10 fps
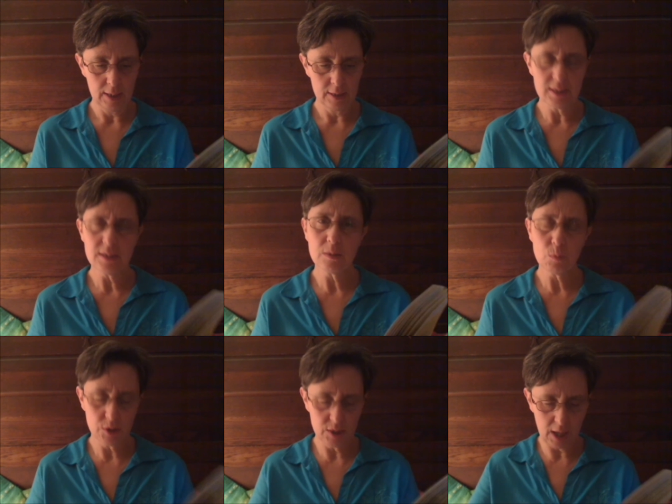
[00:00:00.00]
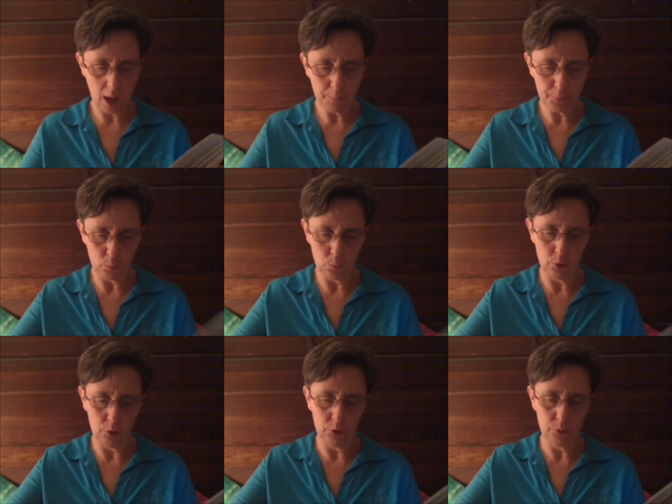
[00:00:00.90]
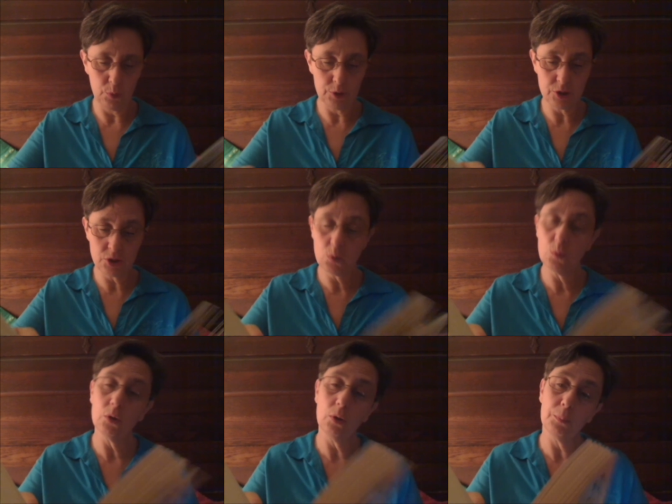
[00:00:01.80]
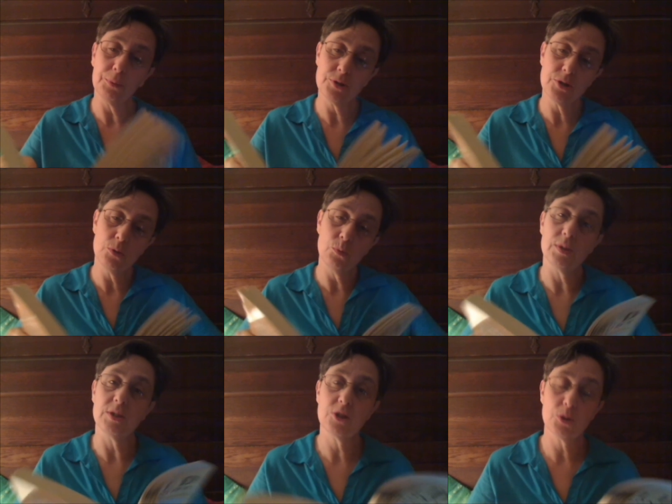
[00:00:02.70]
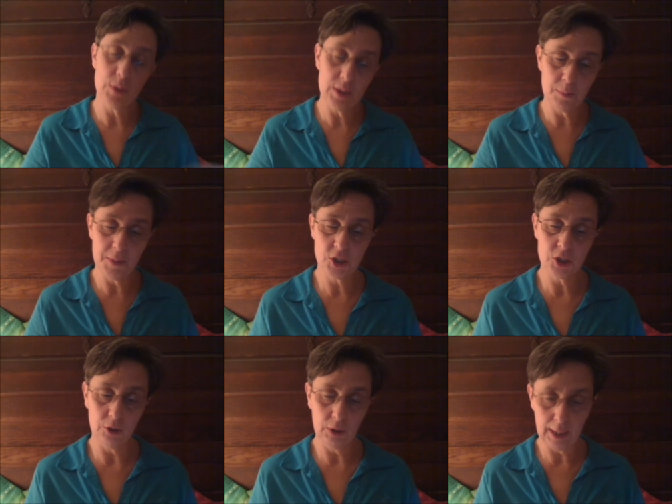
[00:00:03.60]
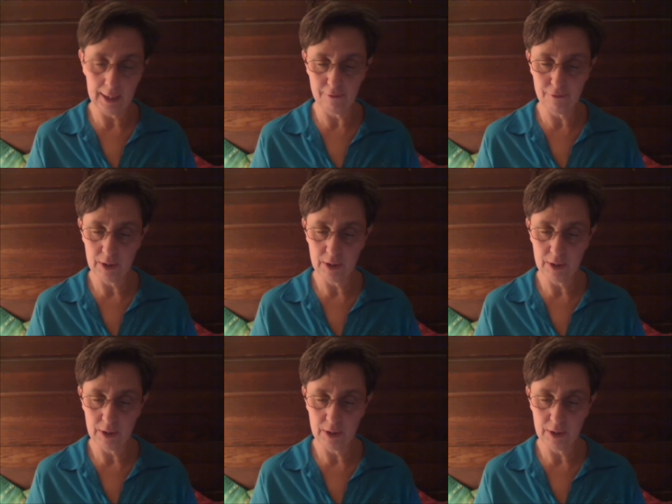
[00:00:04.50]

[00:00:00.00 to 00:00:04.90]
This was the upper world, where the squirrel pursued his three-dimensional life.